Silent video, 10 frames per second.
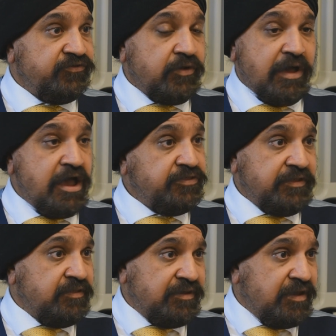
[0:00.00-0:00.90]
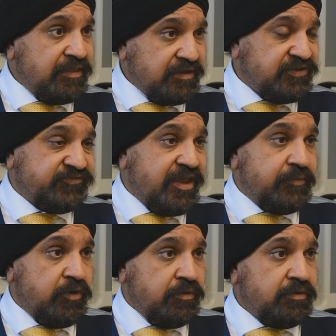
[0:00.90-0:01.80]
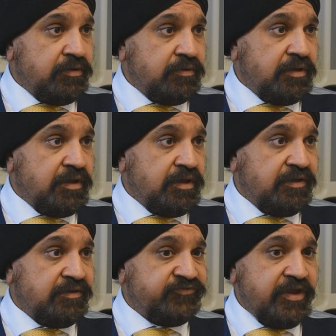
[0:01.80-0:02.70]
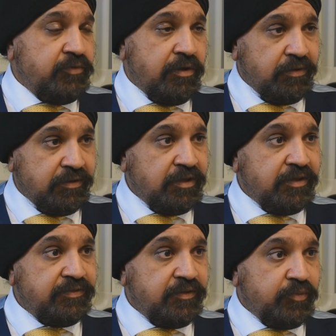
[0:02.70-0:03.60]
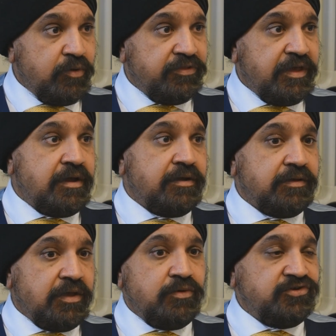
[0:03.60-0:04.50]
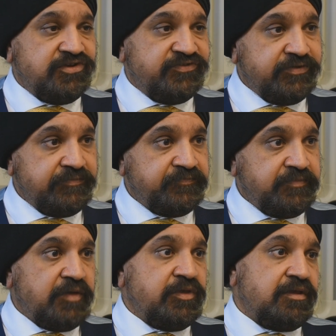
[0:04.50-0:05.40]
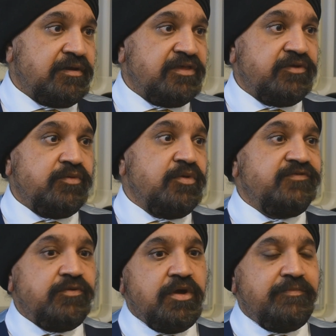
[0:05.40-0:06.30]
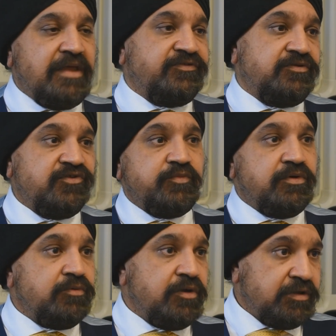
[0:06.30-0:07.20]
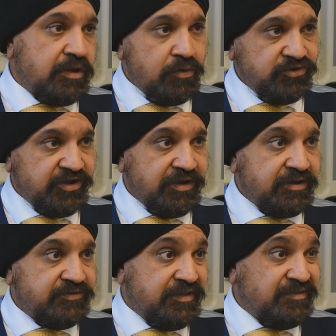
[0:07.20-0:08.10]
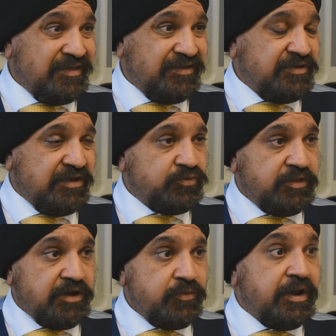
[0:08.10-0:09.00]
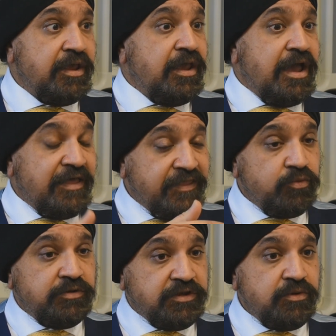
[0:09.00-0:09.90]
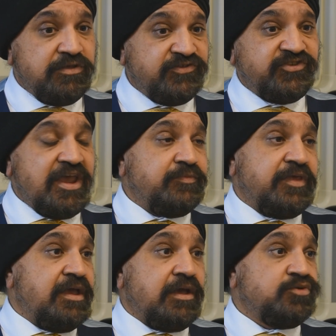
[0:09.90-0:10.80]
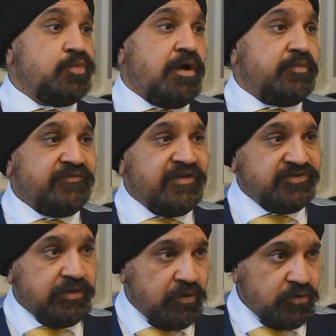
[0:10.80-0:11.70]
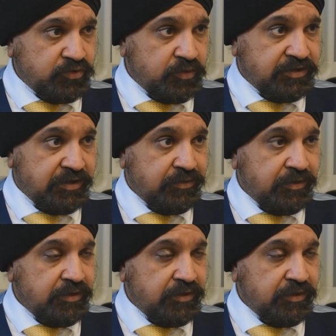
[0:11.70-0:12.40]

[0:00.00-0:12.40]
So I think it's the same role. They both are coaches. I mean, you can either remove the word mentor and just put the word coach in it, because that's what they're doing. And they will do the same thing as what a professional coach would do.